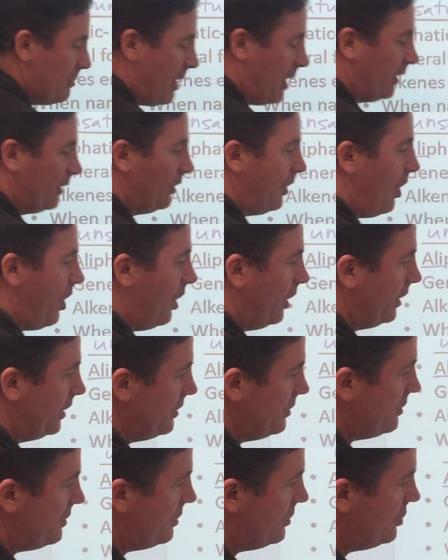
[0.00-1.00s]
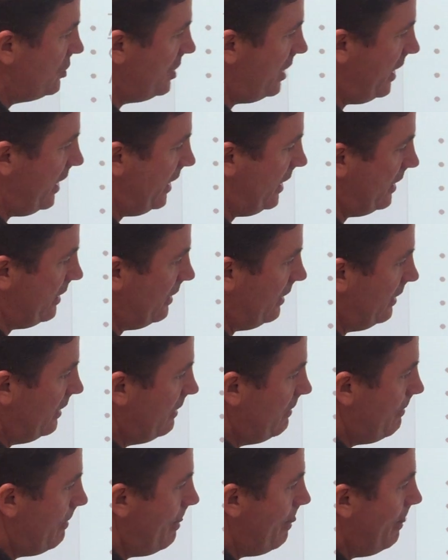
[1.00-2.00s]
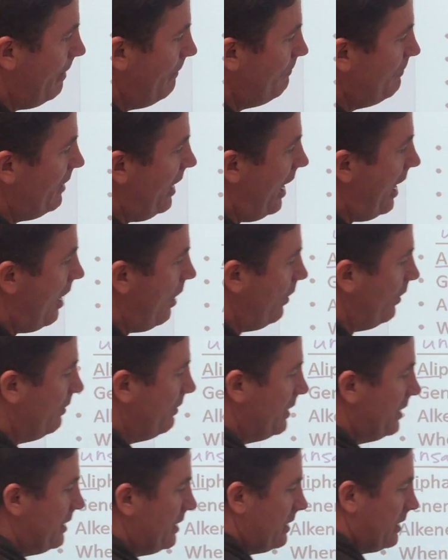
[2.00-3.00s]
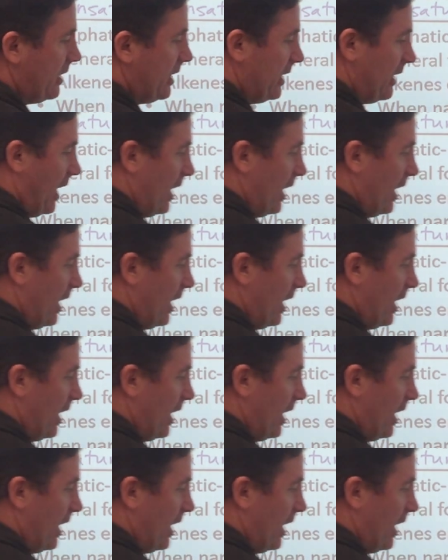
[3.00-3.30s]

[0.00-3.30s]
my longest chain. Now, can